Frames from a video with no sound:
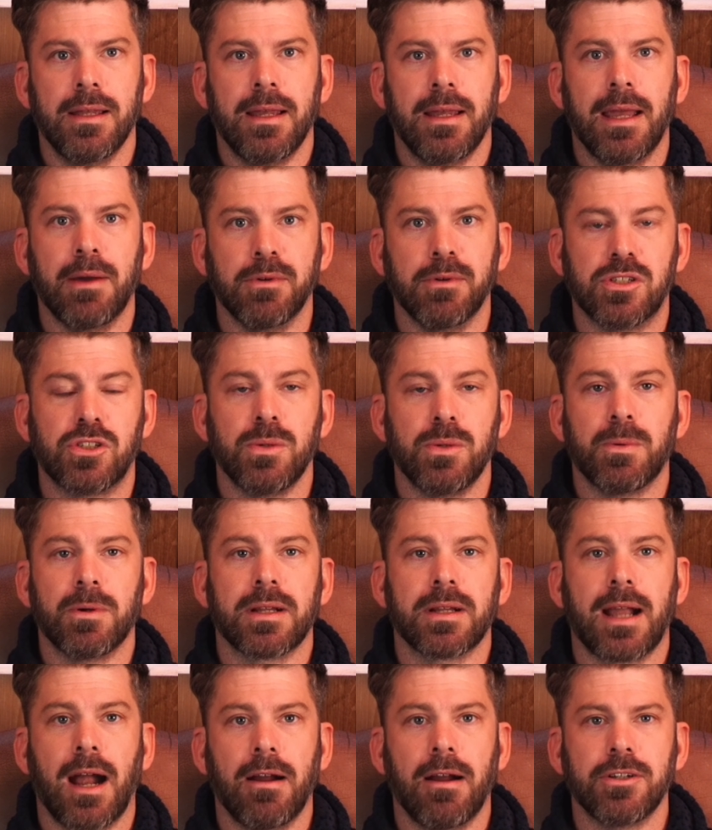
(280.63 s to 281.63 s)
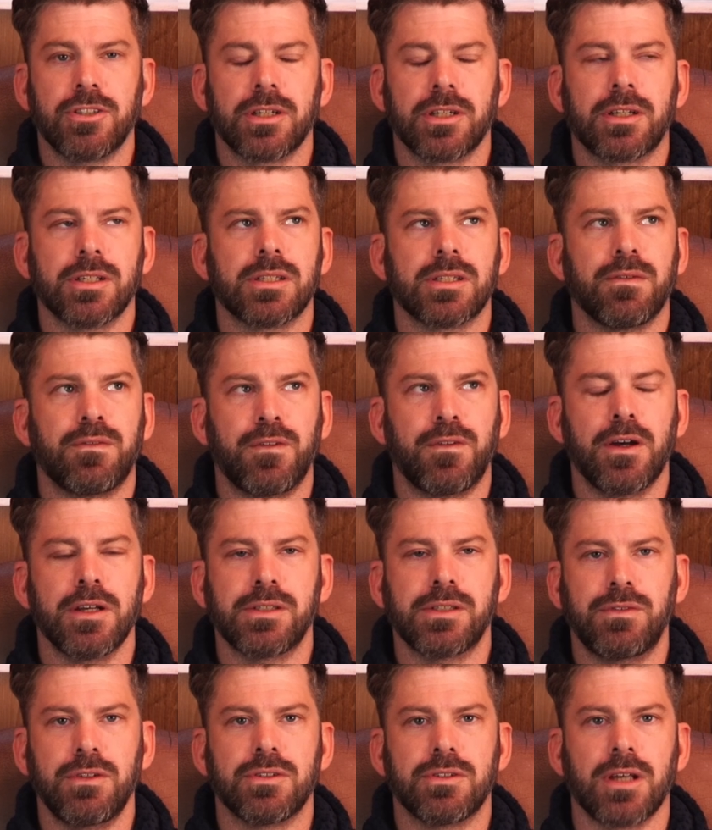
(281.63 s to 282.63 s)
It was super encouraging because the
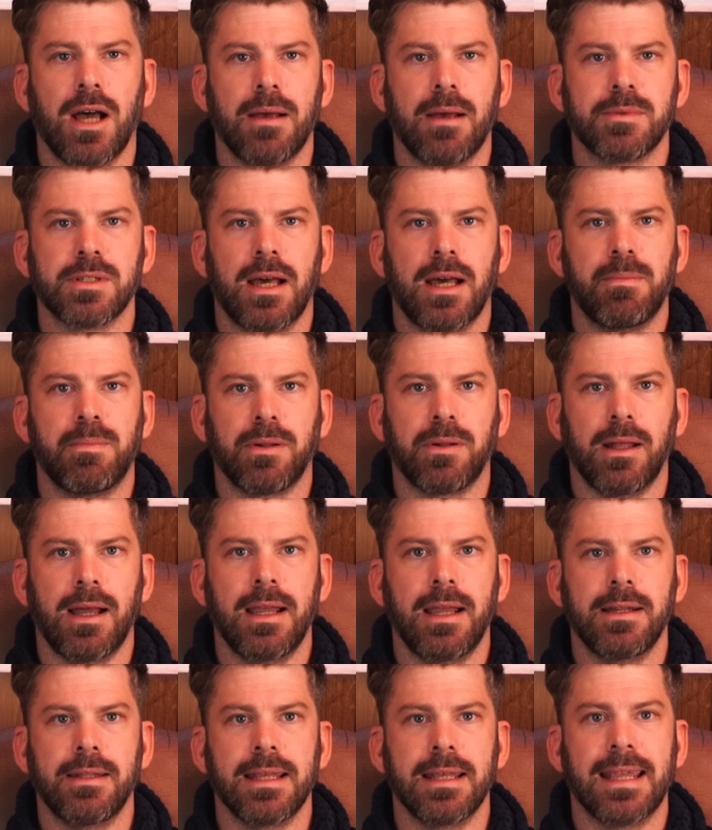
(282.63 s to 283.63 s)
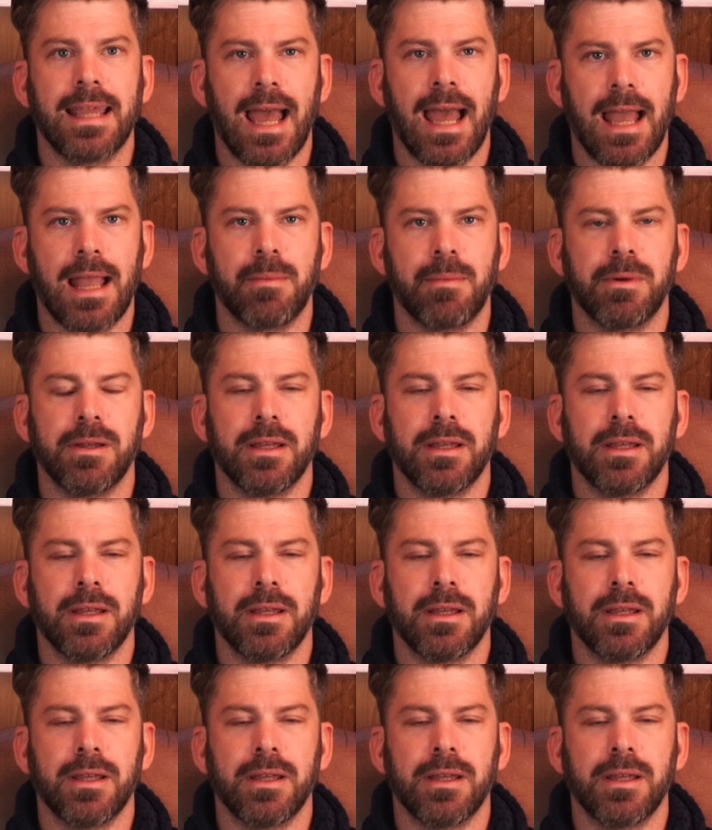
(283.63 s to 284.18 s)
first few times I'd played the game,